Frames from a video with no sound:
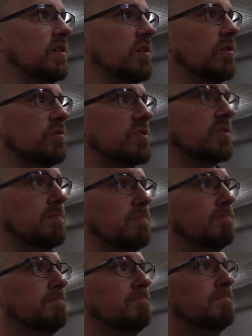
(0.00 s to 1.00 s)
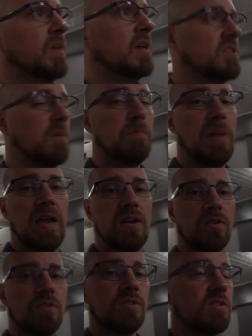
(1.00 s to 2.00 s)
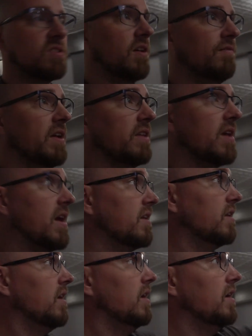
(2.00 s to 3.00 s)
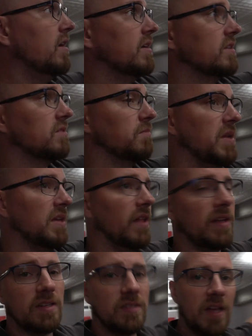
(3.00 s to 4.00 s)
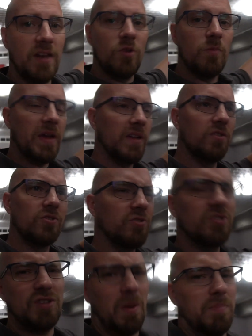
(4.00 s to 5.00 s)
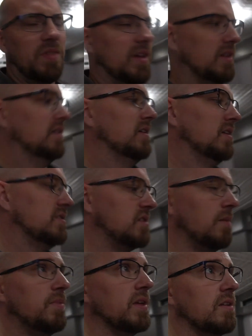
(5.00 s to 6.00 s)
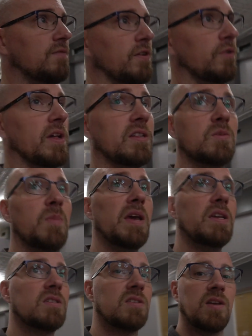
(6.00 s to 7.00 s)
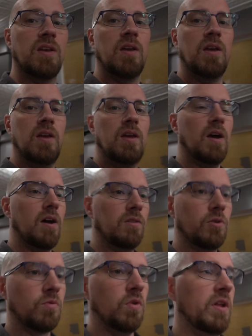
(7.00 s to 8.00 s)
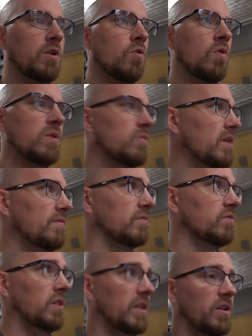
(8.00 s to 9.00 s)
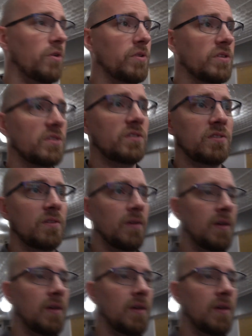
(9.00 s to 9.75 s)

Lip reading: know, some banners and stuff like that. Get some big like Nintendo banners or something to fill that space. Look really cool. You won't even really notice